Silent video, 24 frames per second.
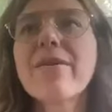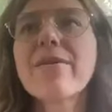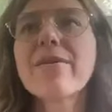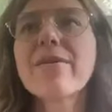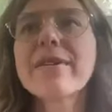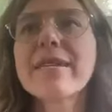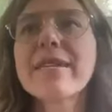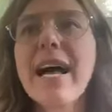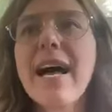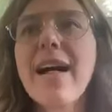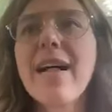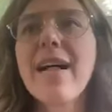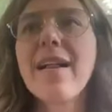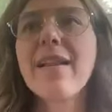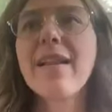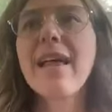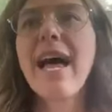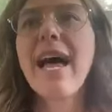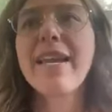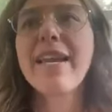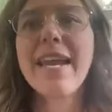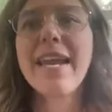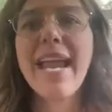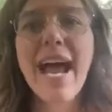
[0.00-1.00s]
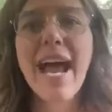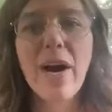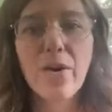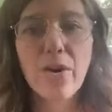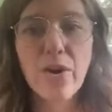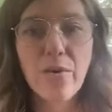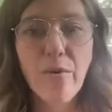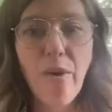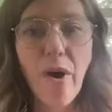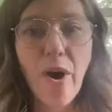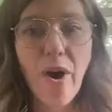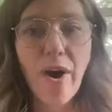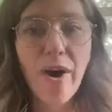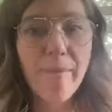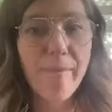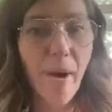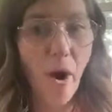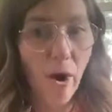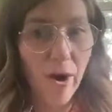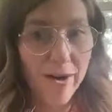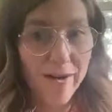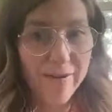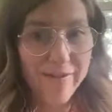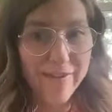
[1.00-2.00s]
you sell, and now you are a
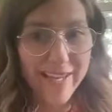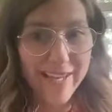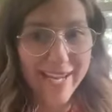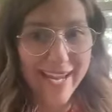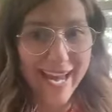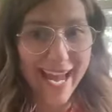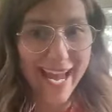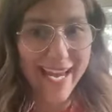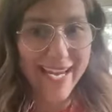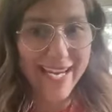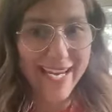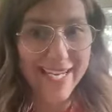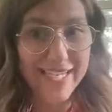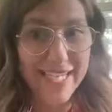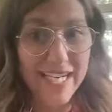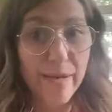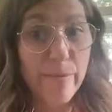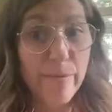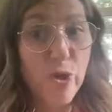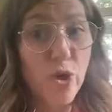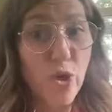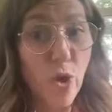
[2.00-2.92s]
part of the Acadia team,